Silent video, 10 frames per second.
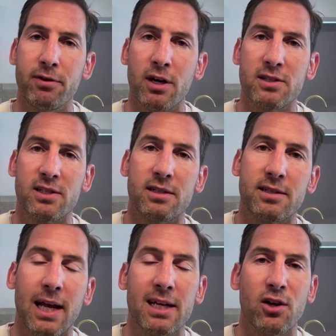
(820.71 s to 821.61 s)

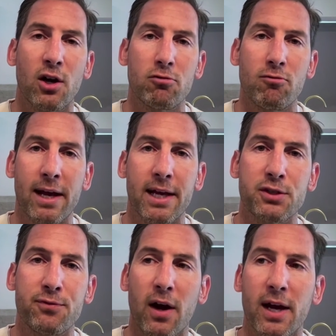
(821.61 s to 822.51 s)
versus Alexander
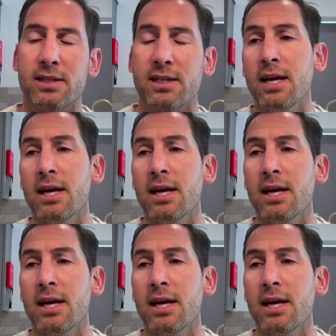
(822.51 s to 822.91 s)
Rakic fight.